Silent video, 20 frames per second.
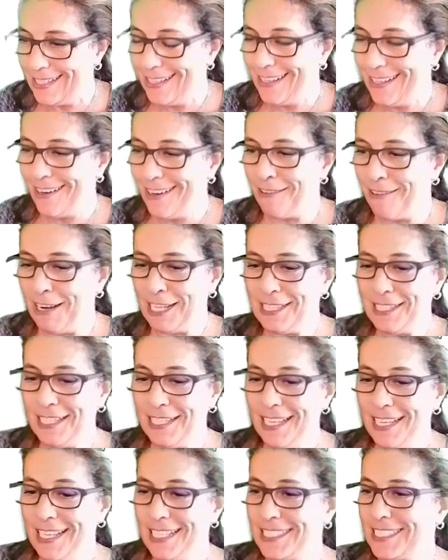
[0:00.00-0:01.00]
All right,
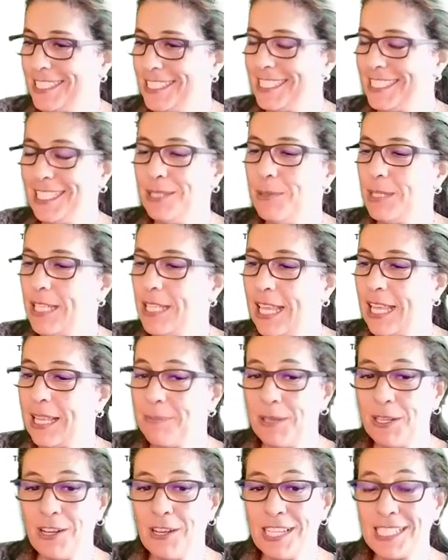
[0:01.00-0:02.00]

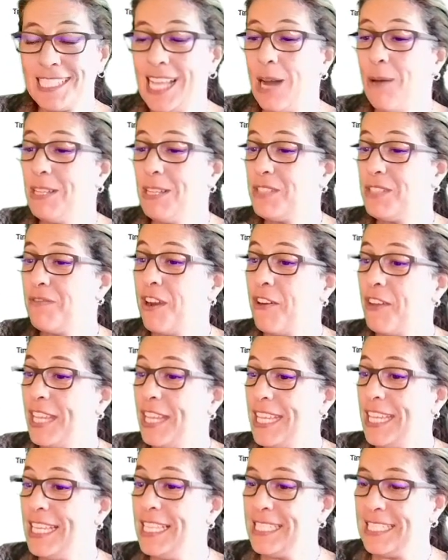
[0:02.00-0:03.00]
because now it's very
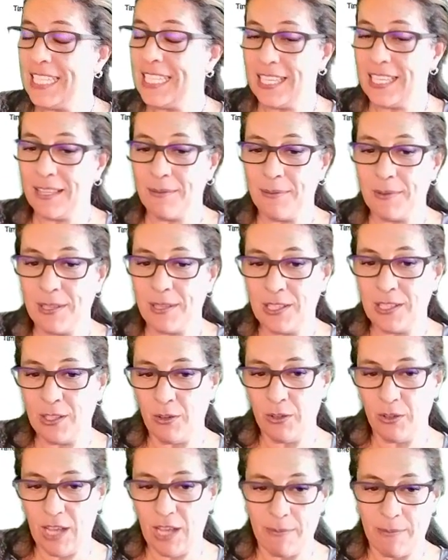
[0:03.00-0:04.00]
easy.
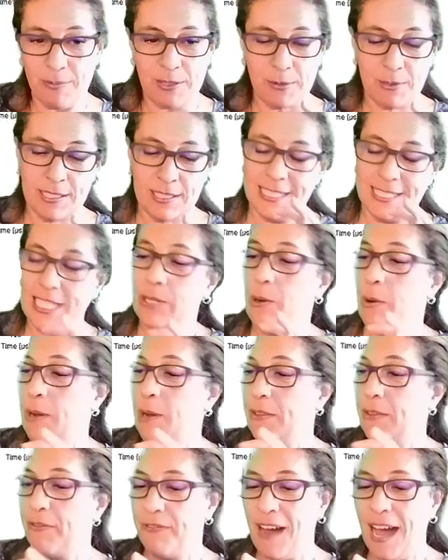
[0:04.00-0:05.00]
You have between 0
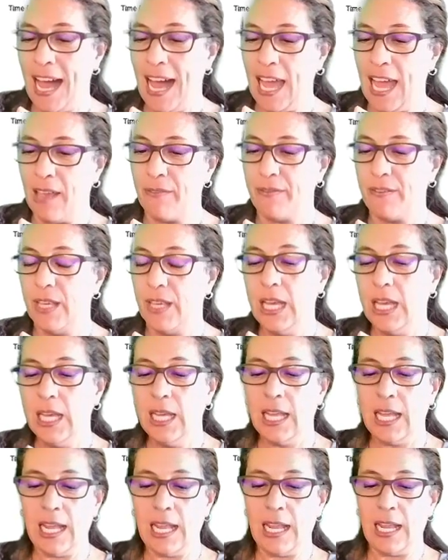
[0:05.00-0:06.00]
and 5.
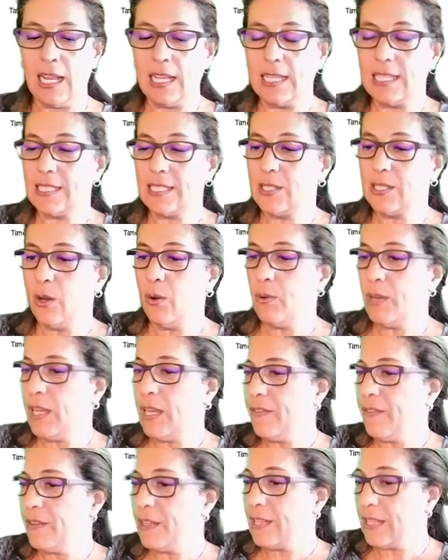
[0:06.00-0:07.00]
So
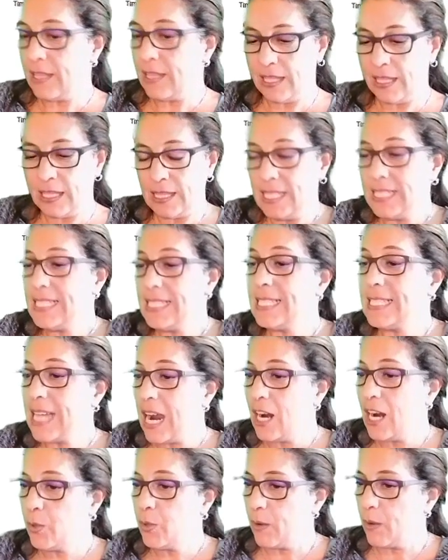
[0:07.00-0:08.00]
if this is
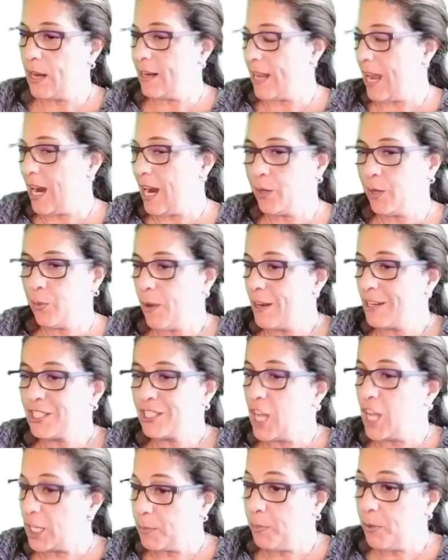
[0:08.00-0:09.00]
hardware, and hardware is
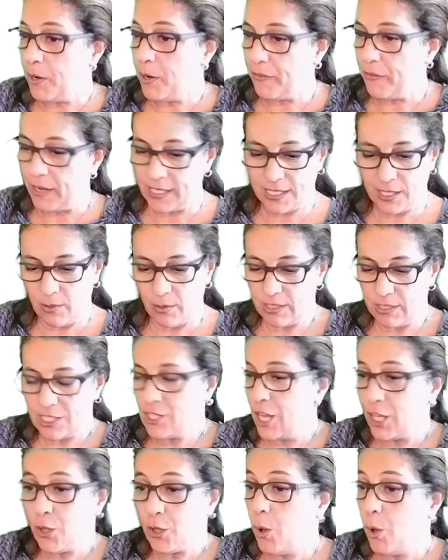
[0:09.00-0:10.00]
not perfect, so it's
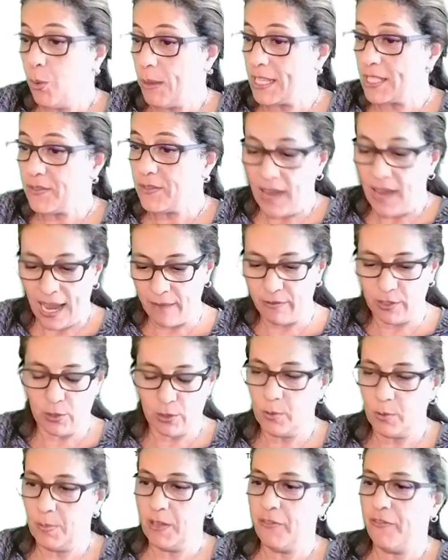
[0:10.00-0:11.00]
not always 5. It
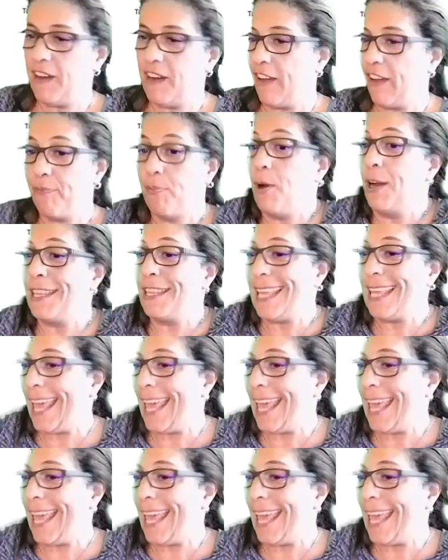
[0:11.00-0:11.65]
could be 5.8,